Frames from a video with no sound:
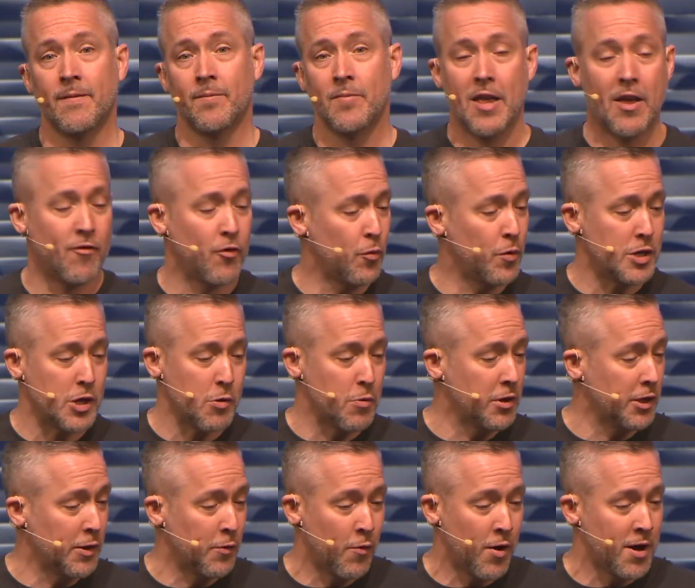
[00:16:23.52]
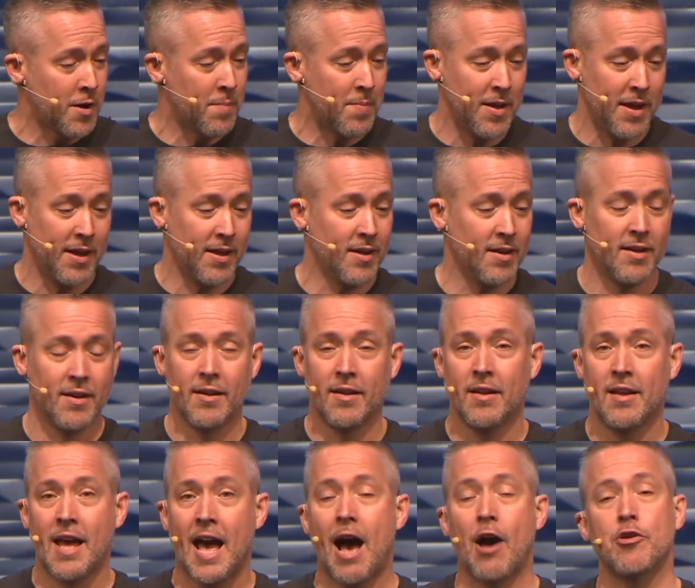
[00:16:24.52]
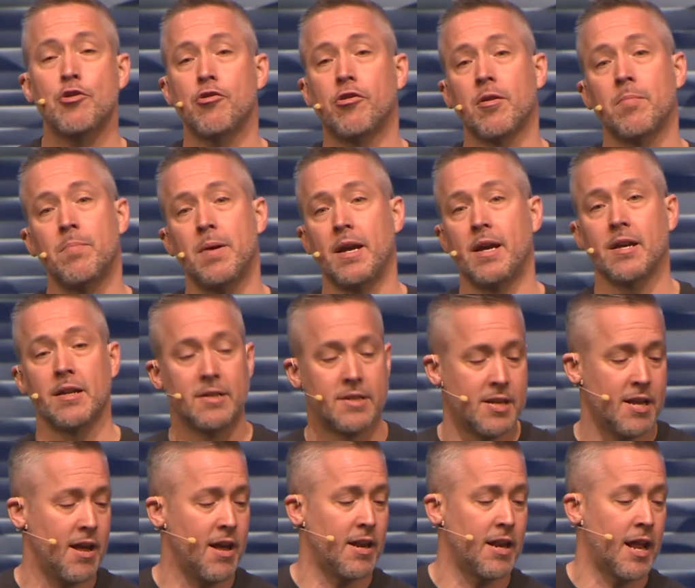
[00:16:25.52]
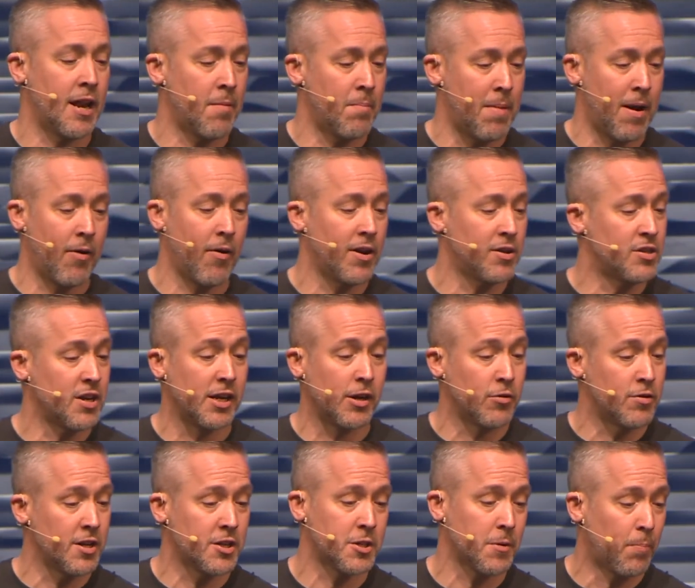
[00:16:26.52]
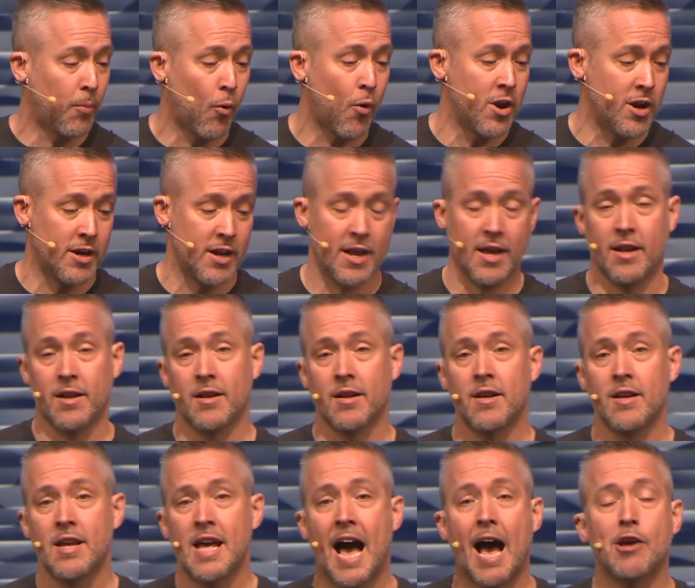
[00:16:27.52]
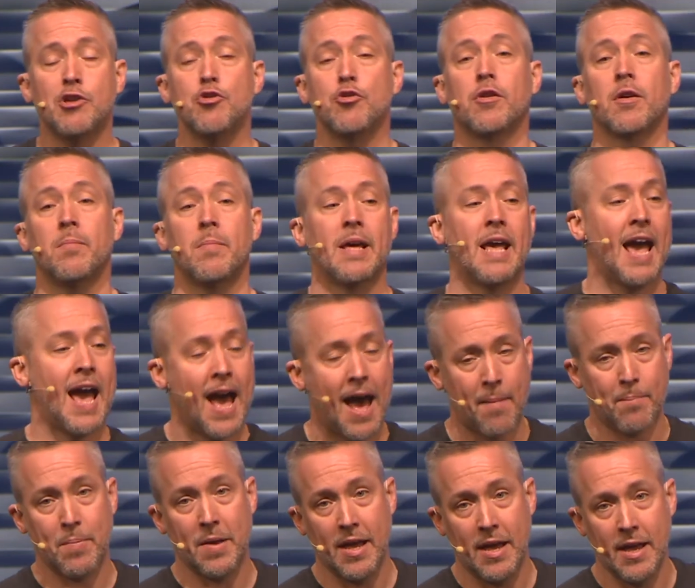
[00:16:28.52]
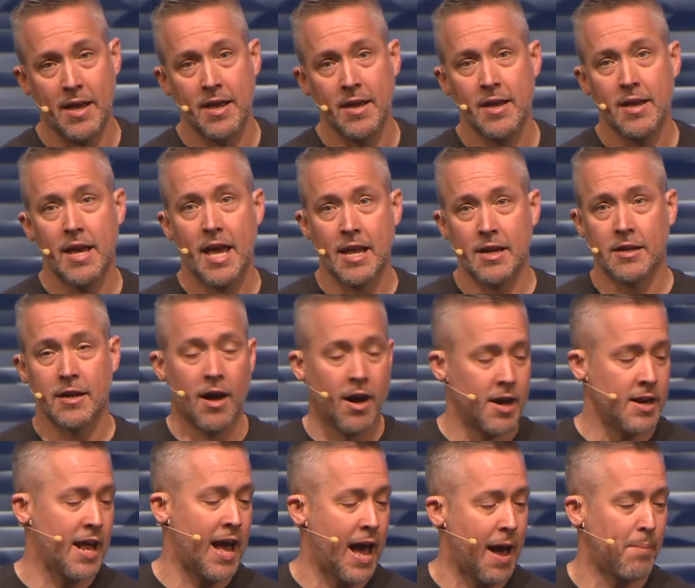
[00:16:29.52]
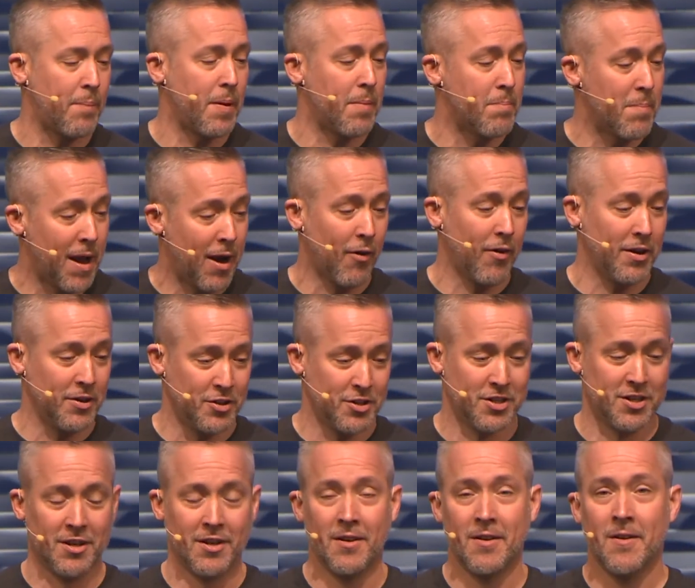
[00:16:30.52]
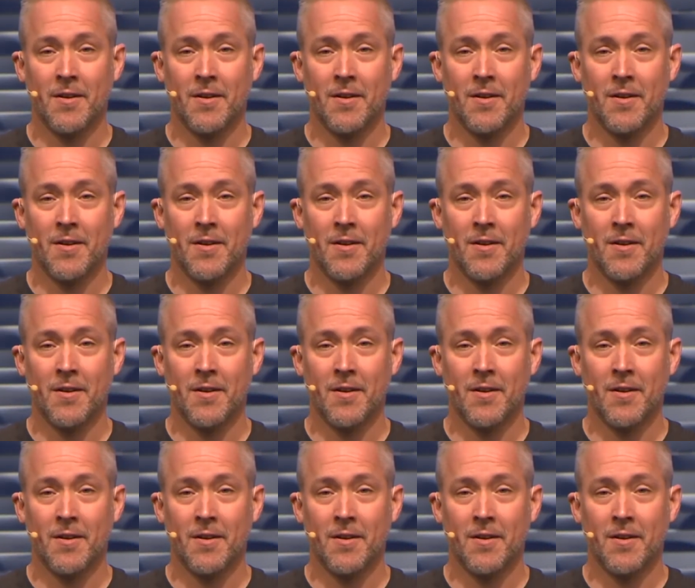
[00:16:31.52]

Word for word: even when you really want to be. How you can be content in a marriage that you're disappointed in. How you can be happy in an unhappy marriage.